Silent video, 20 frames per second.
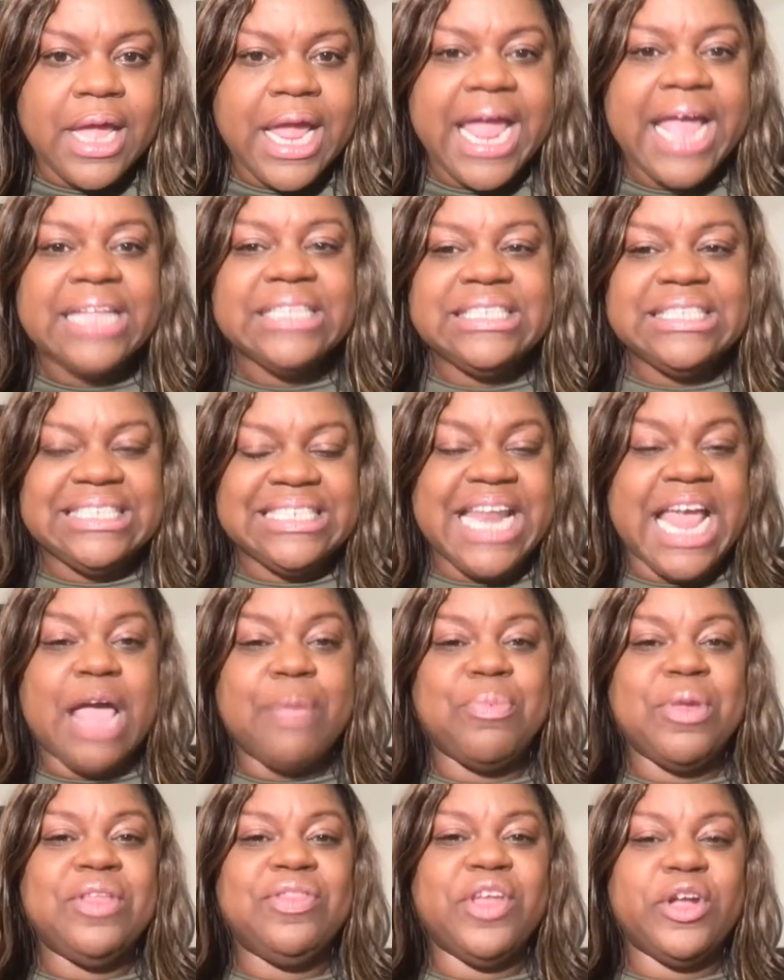and
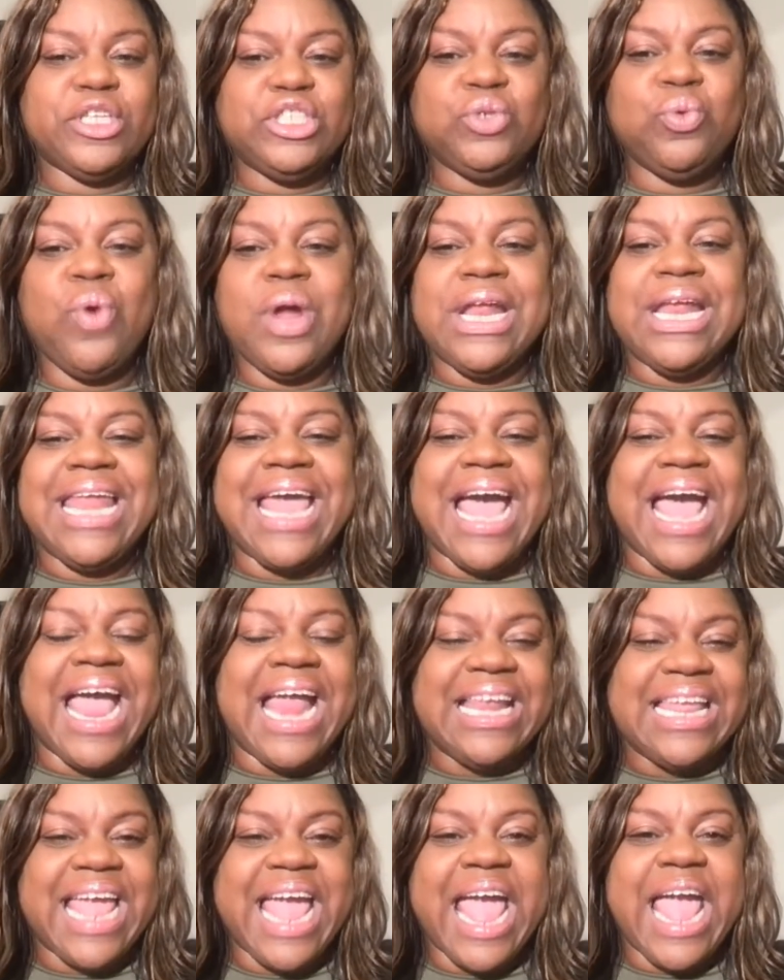snapping their
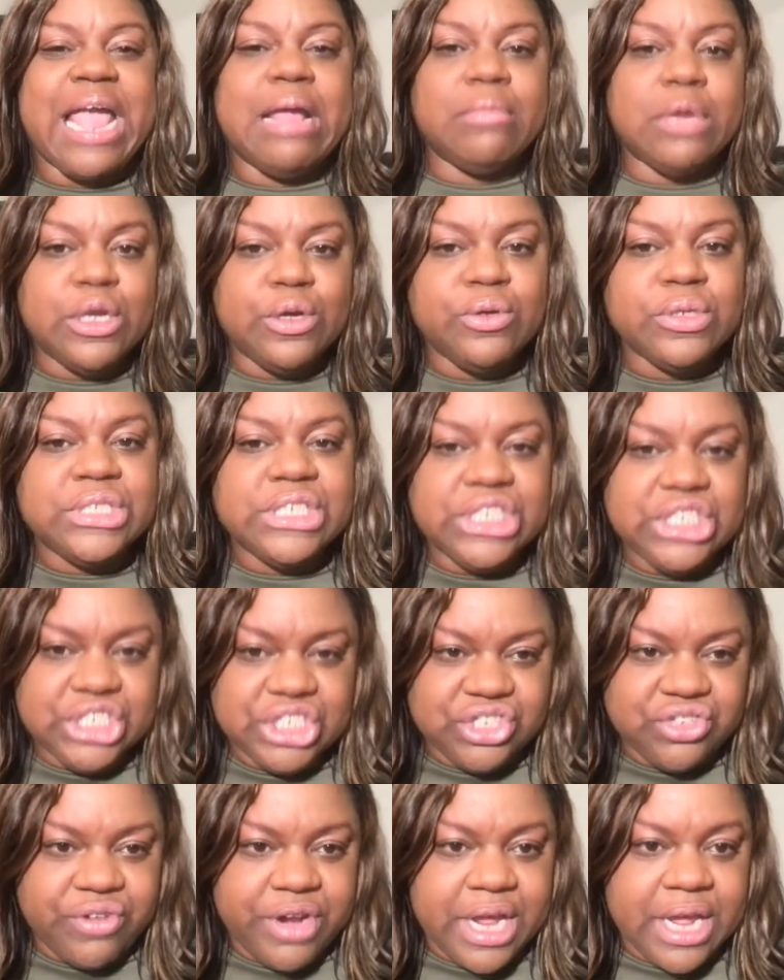29-game losing
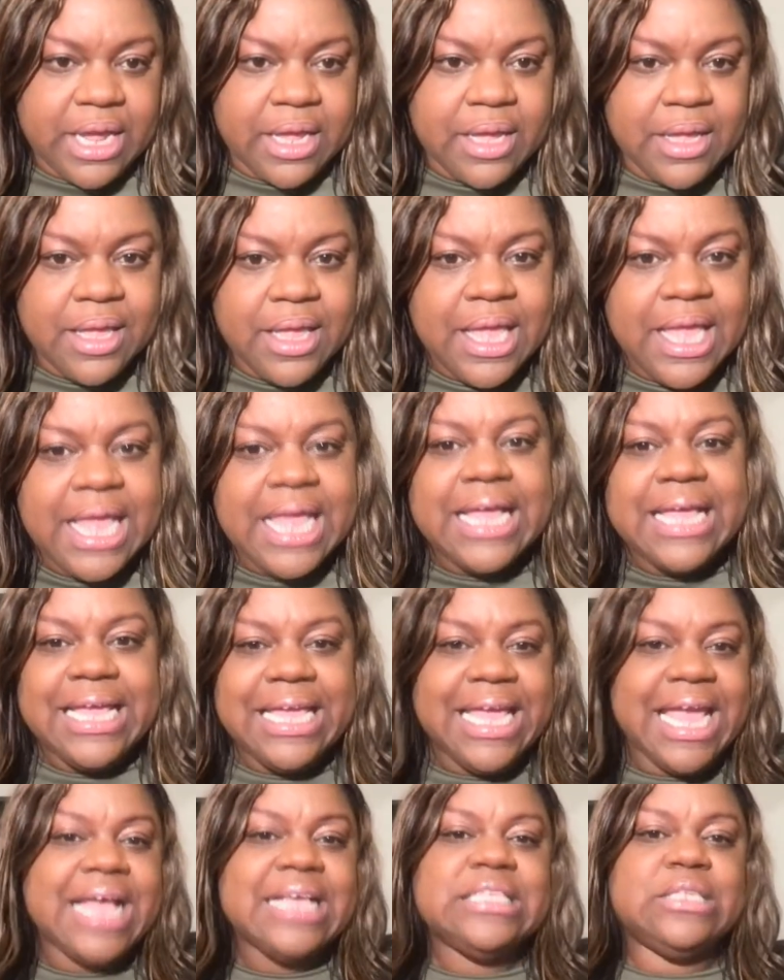streak,
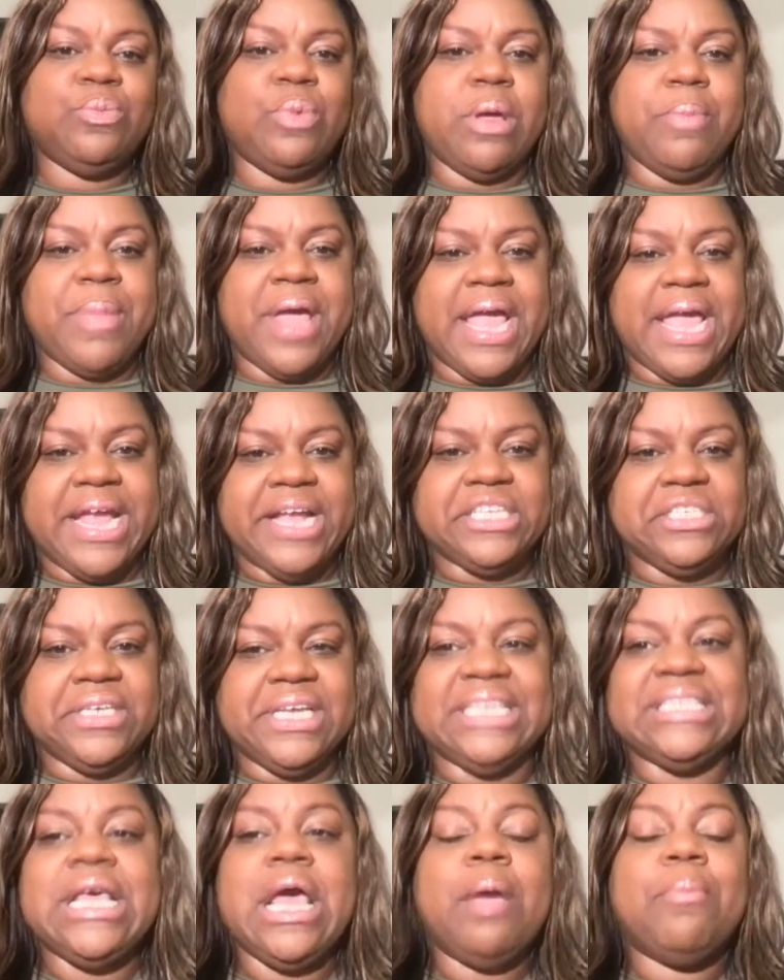guess what my answer
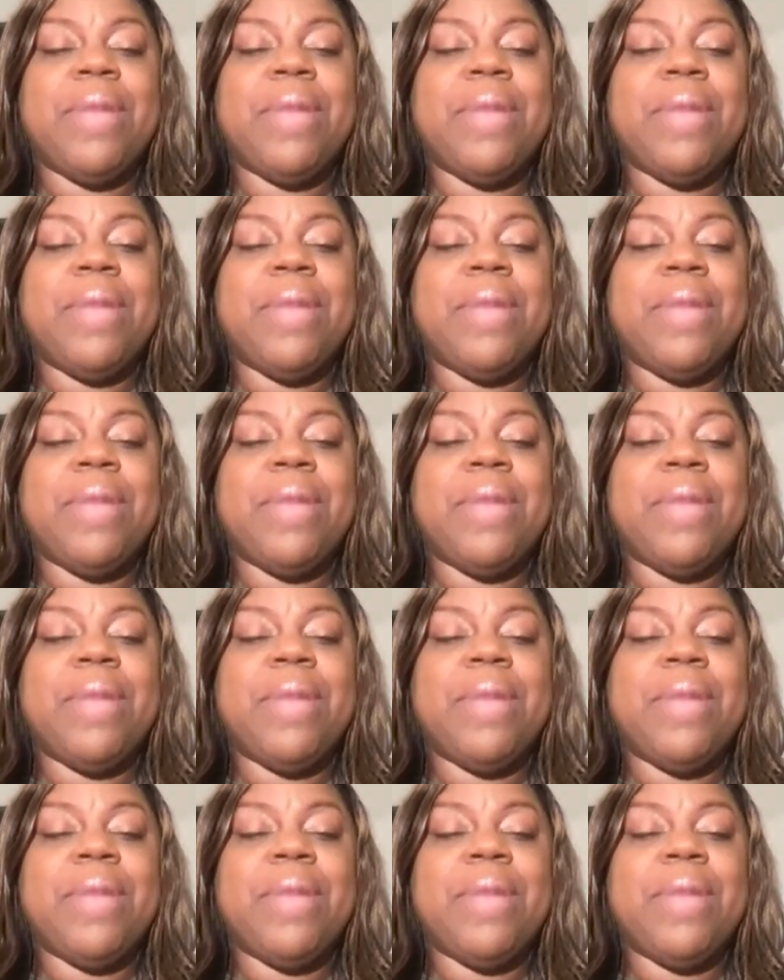is?